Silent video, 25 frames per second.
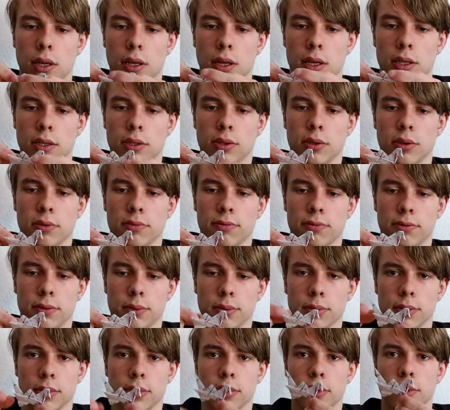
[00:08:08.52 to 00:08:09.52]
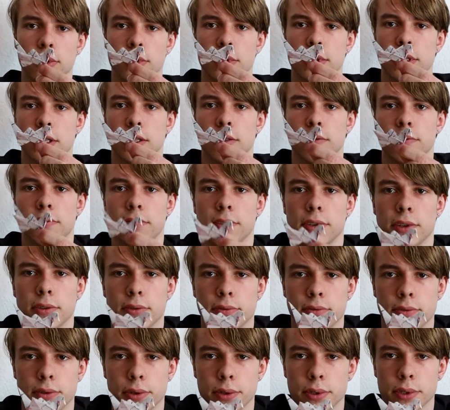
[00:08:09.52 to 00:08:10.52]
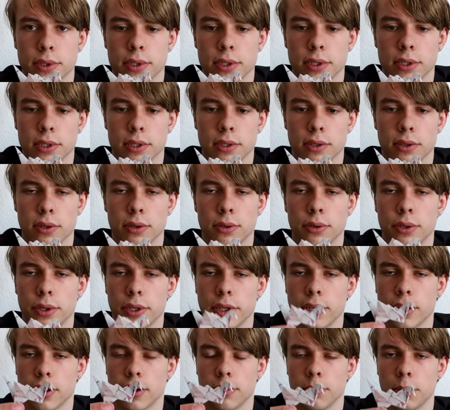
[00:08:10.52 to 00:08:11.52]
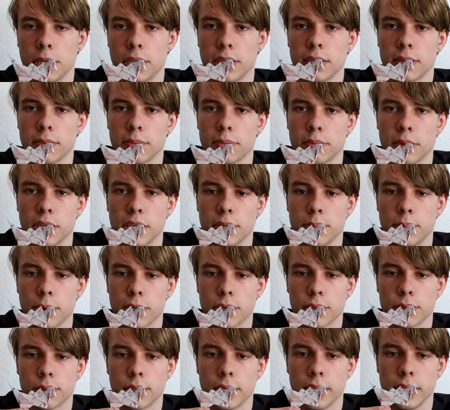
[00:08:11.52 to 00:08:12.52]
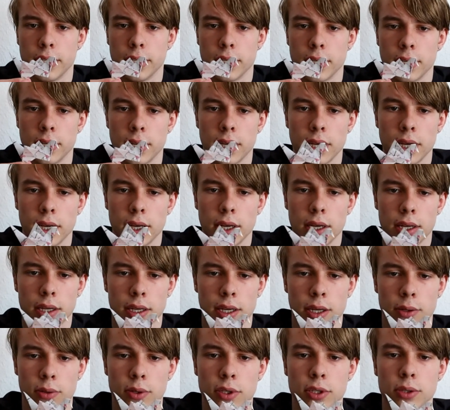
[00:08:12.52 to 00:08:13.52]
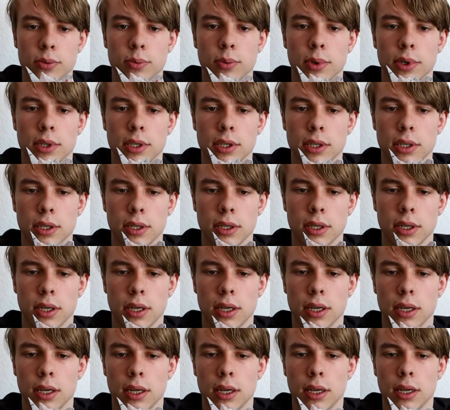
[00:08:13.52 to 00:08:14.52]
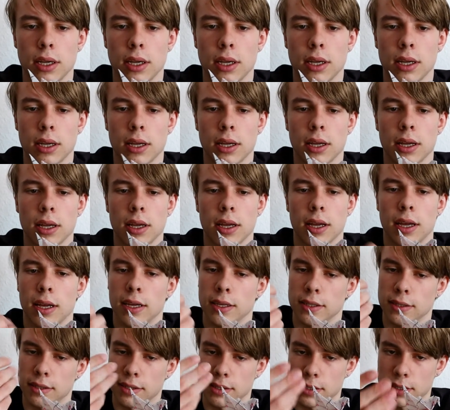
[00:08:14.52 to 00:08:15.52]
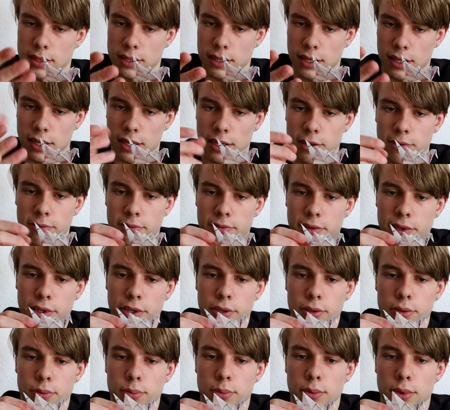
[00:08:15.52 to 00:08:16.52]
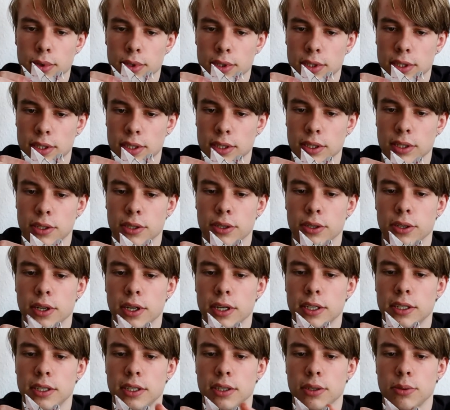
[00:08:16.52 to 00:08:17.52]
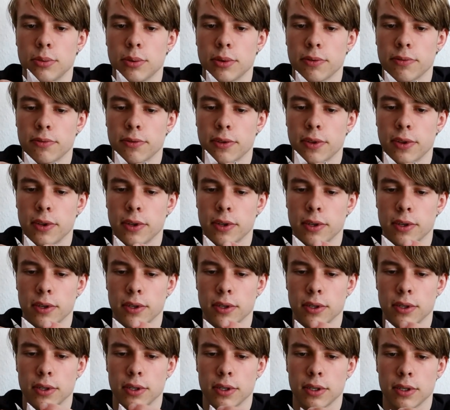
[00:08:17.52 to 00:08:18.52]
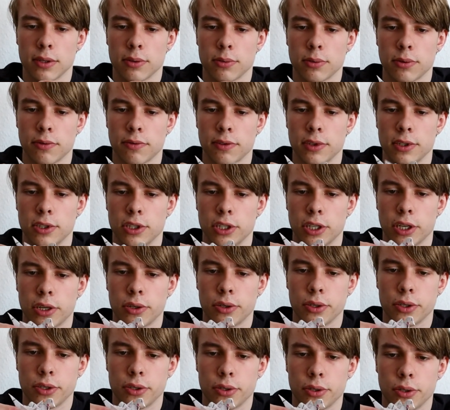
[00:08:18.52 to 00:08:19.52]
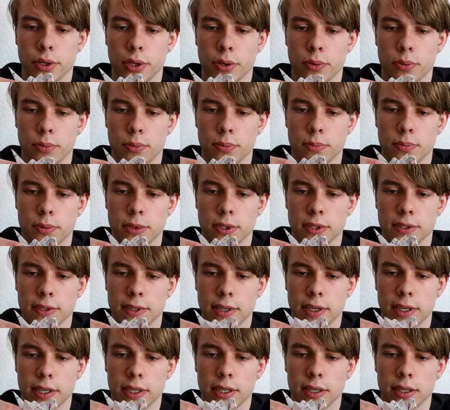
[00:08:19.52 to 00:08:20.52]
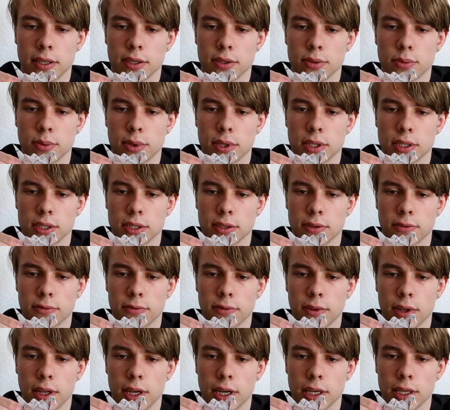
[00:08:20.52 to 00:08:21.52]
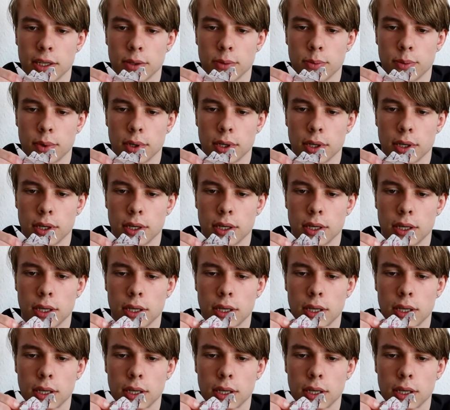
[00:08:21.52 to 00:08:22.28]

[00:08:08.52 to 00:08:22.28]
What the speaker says: and you have folded yourself your first origami paper crane. Now this one, as I figured was a good idea with the cherry tree design, this one is the flying one.